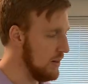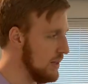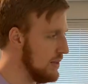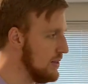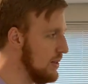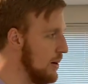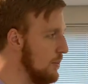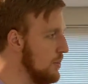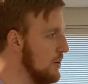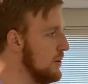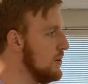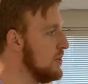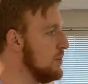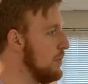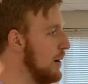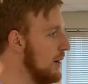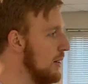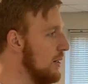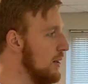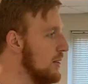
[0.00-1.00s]
but let's not put a
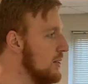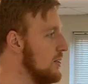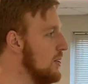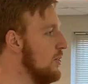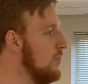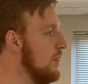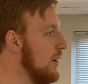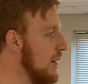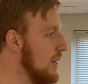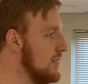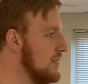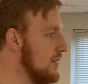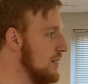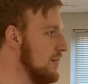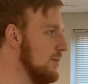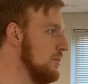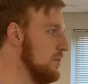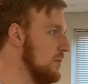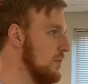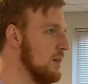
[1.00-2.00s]
smile on it too fast,
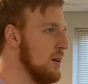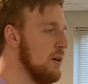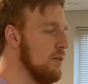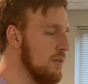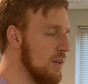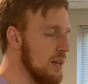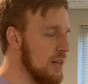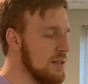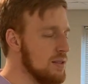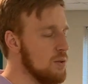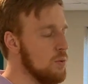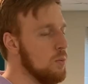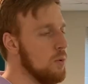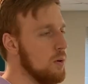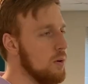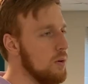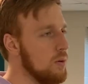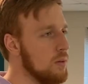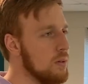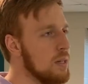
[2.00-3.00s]
When COVID hit the
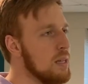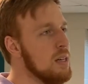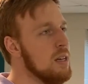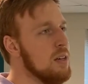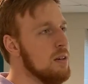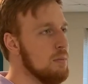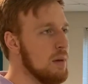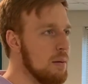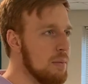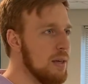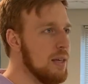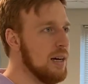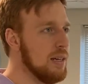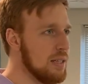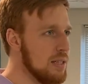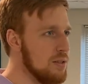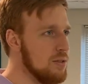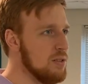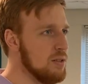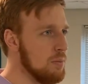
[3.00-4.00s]
world, maybe God
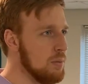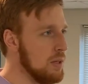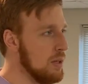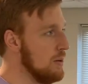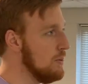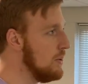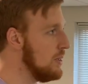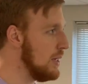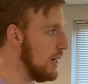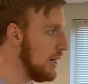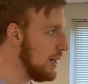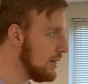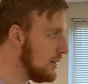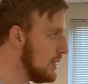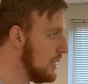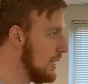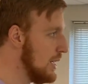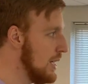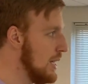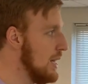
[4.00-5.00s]
can do something good with that.
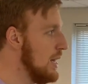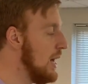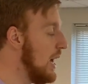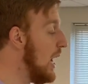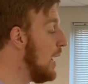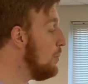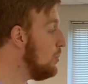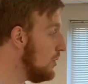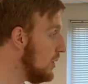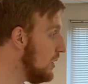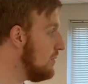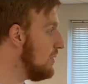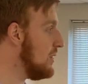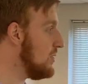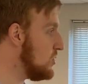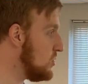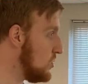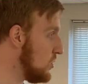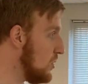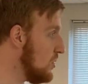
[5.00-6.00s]
I believe
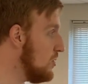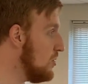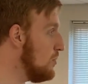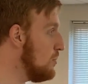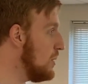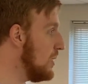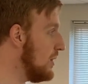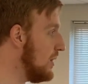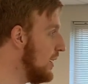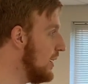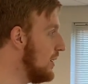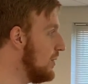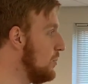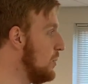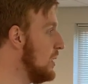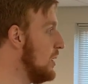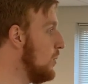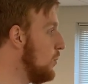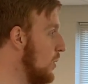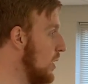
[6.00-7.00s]
that's true, but like,
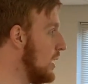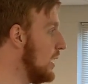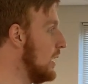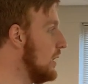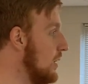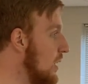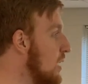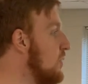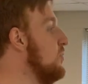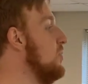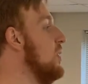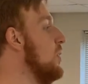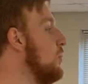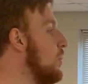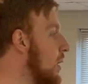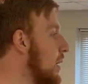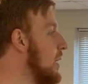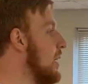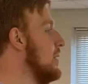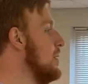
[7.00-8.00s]
we don't want to gleefully
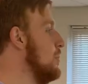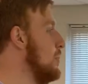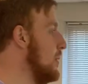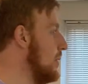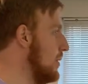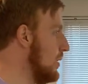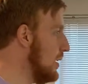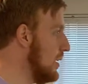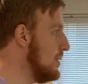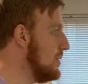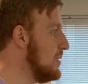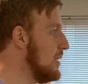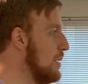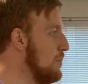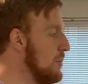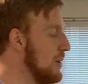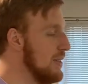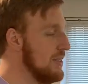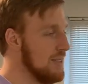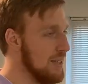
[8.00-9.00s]
walk out the building and
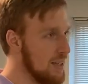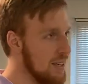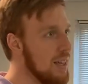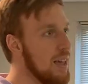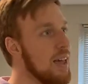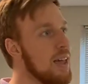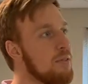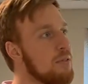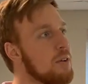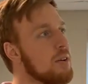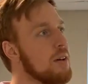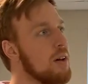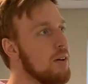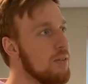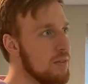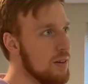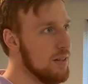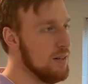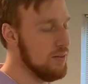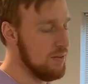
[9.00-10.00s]
skipping saying, yay for
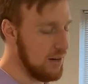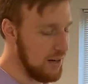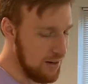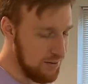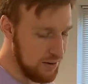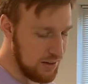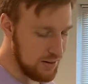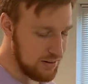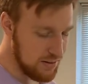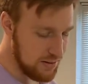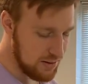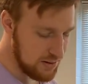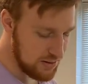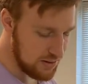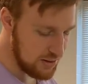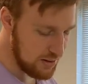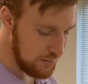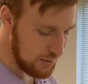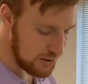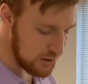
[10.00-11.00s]
COVID, right?
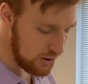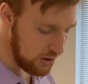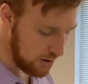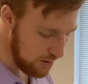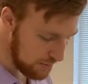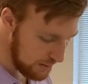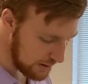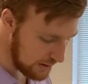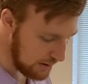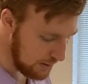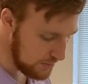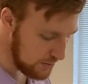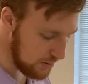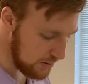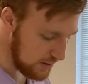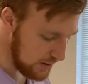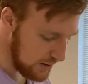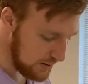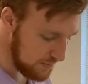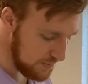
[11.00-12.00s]
There's so much harm that comes
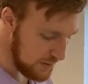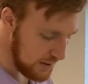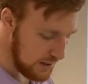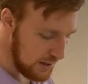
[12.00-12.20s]
with it.